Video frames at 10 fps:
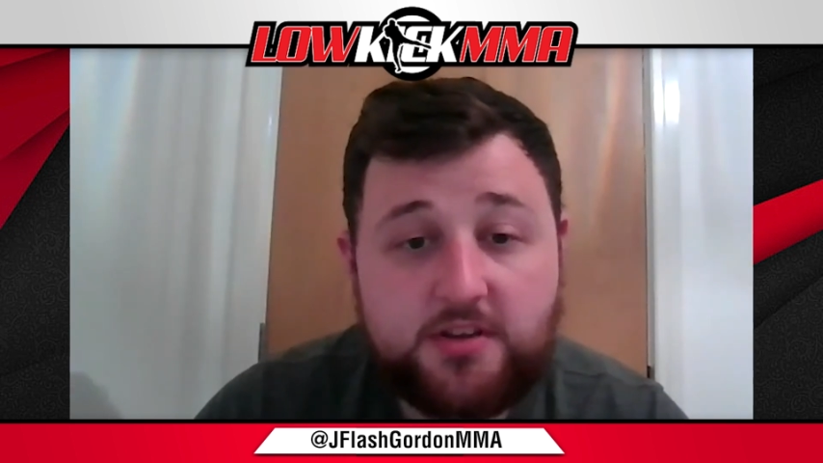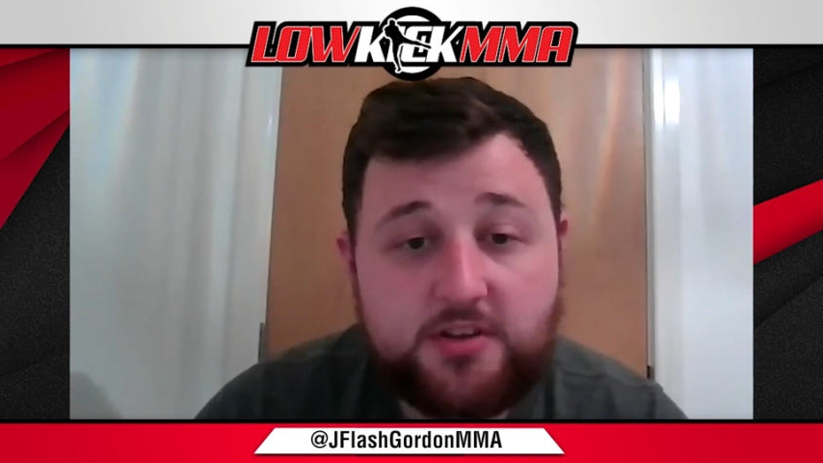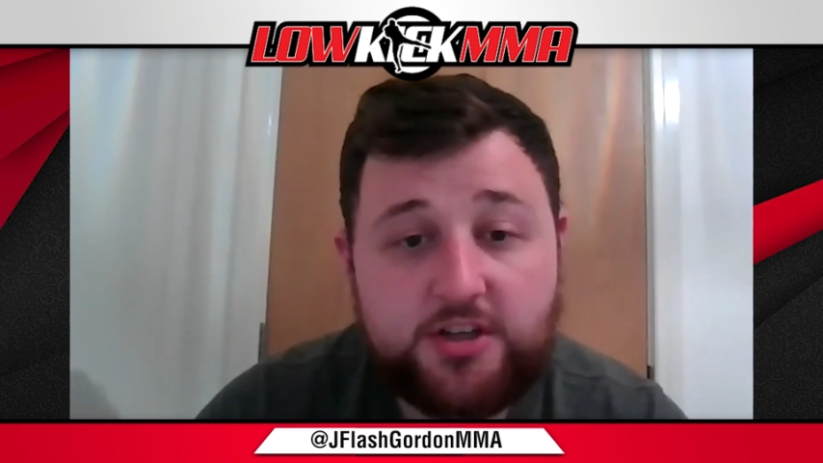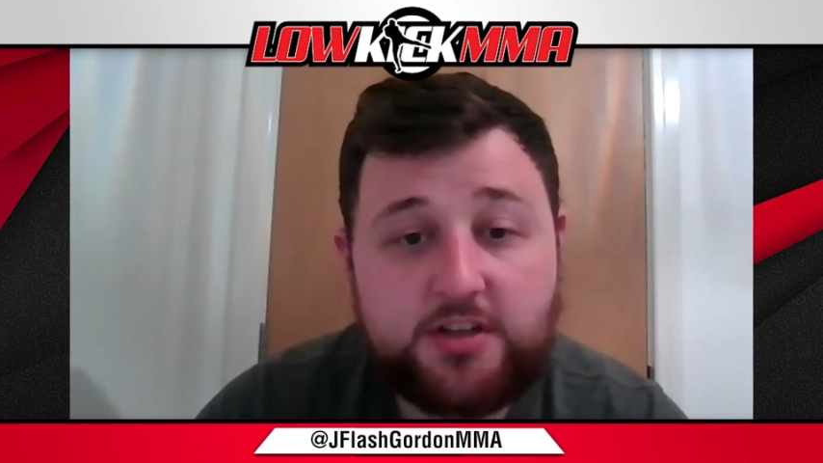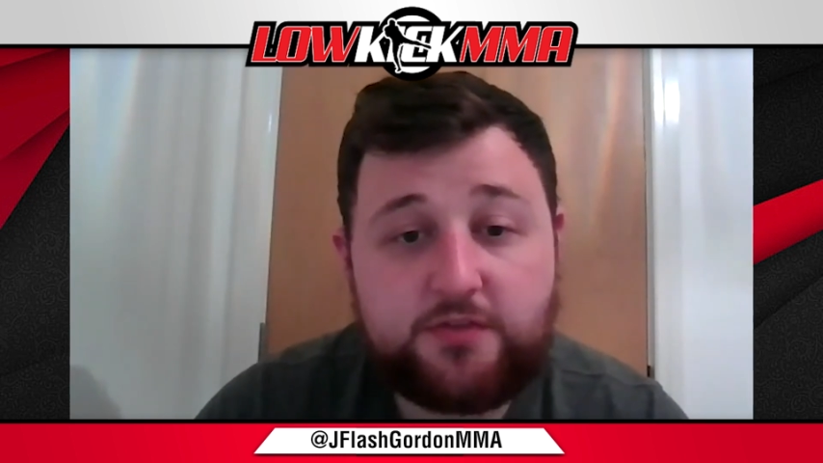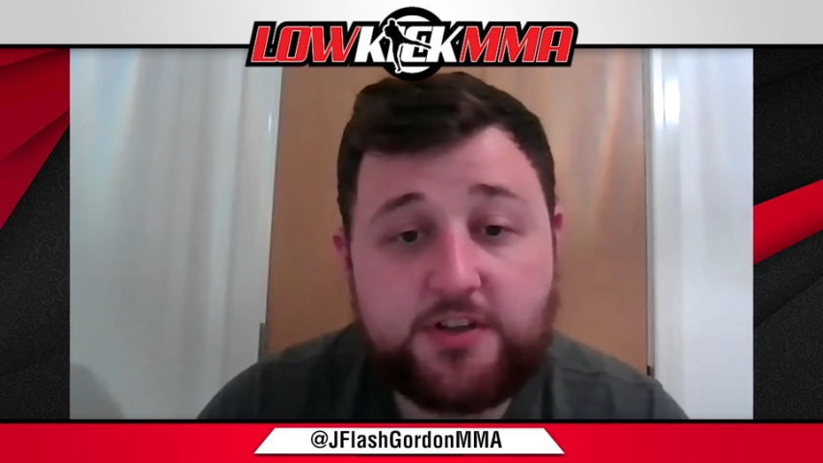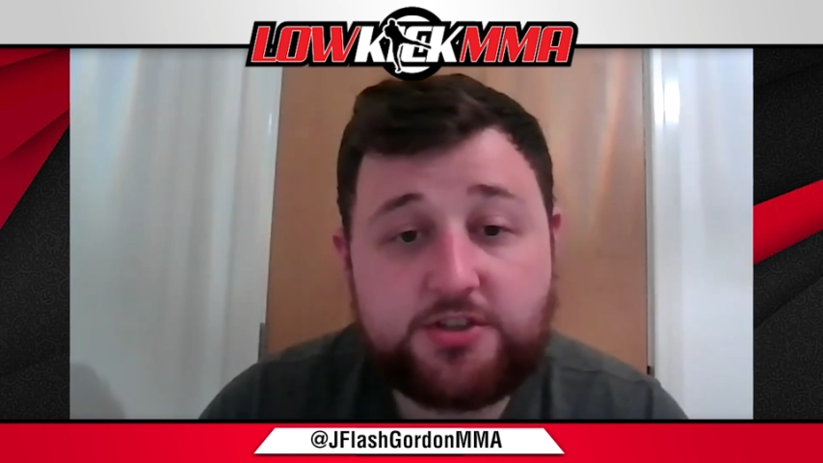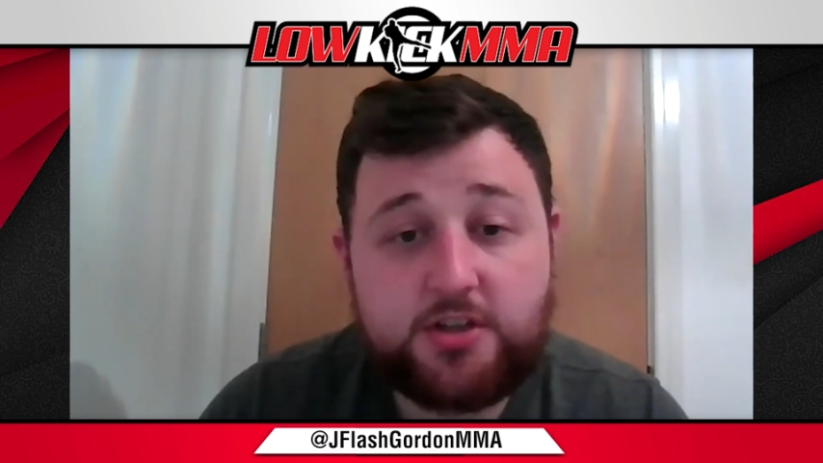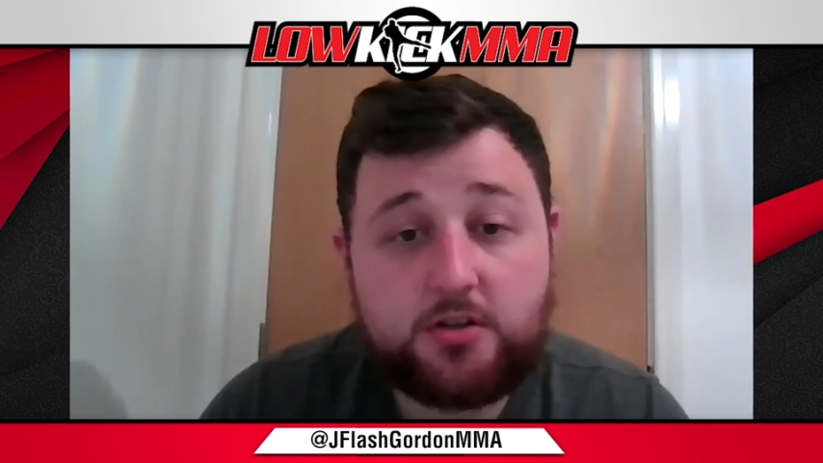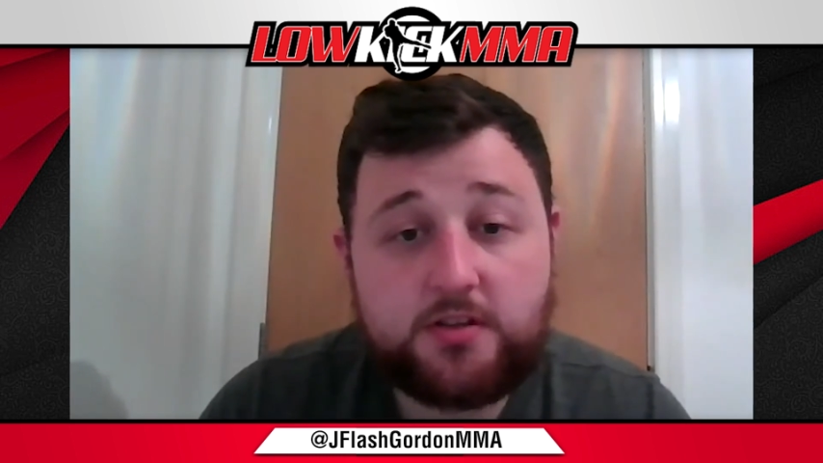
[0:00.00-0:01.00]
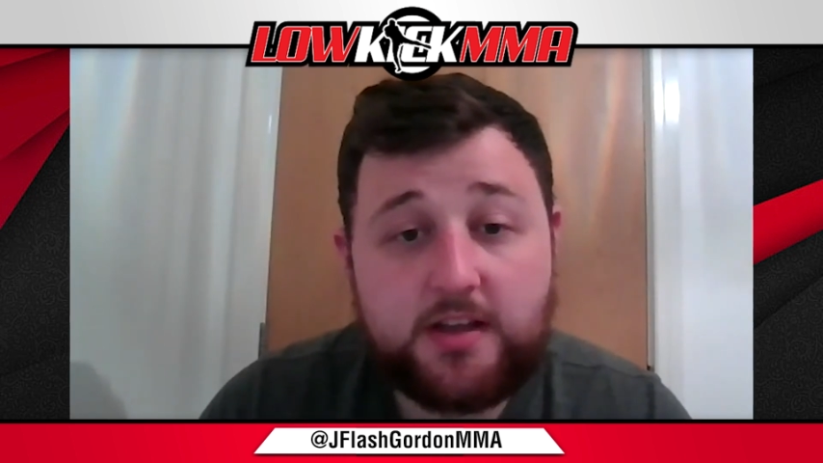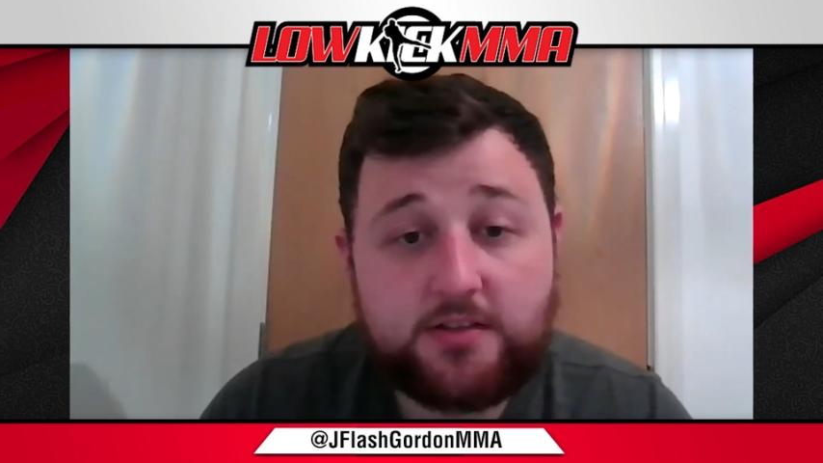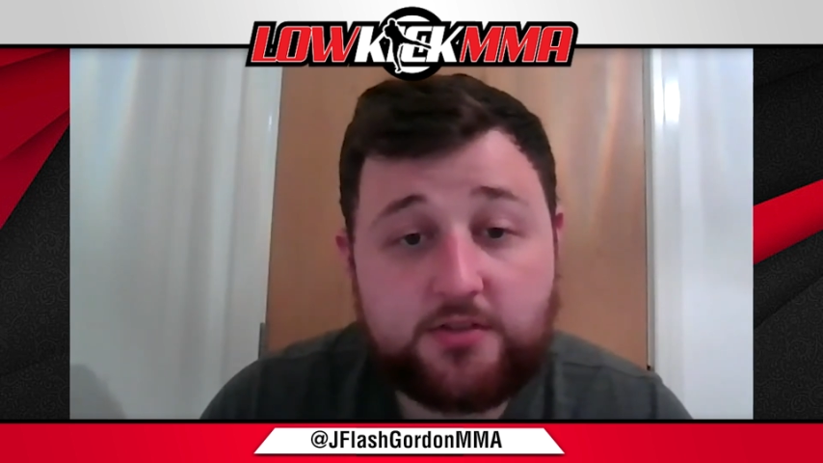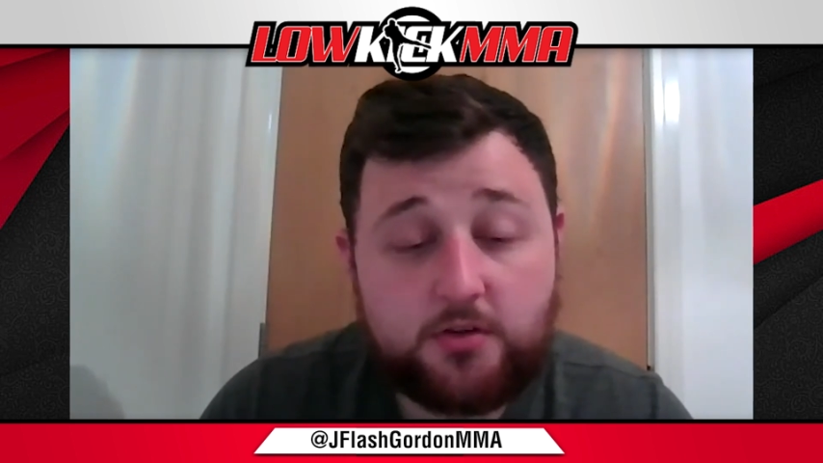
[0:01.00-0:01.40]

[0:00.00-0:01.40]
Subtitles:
Chris Fishgold next.